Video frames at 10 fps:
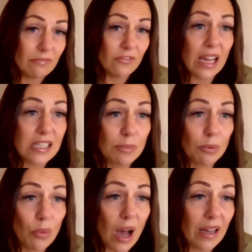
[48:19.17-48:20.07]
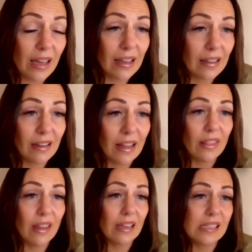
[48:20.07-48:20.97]
flexible working
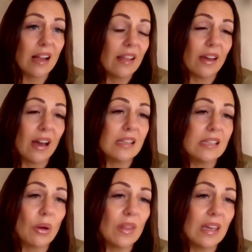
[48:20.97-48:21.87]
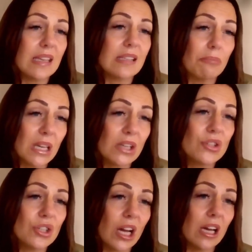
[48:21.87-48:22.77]
and things like that. So I think it's a
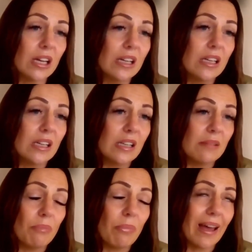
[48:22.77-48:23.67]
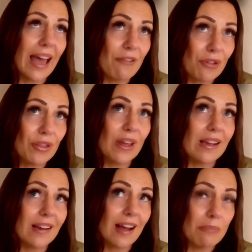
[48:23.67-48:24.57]
mixture, but
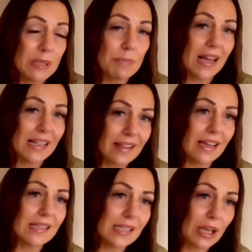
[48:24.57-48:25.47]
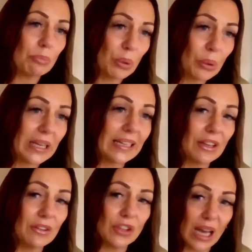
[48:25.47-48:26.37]
everything comes back to that same point.
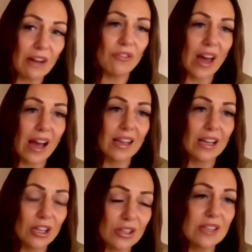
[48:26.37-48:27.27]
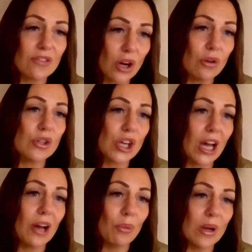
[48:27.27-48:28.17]
If you have that inclusive
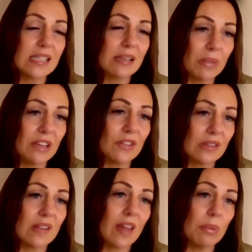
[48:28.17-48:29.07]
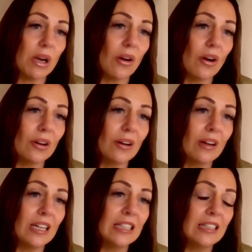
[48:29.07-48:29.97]
culture where somebody feels that they belong,
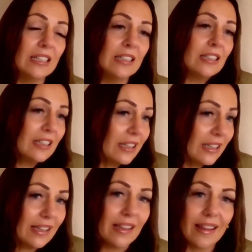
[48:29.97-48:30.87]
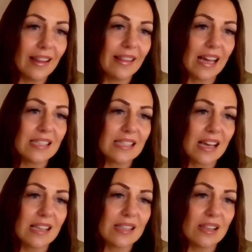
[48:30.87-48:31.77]
then that's
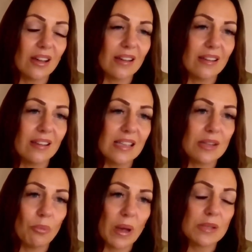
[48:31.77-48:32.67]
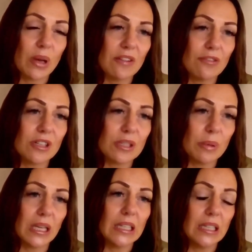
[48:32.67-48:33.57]
the best way for it to
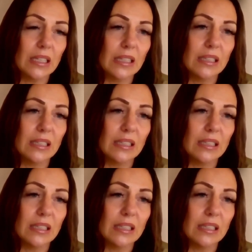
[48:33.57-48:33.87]
be.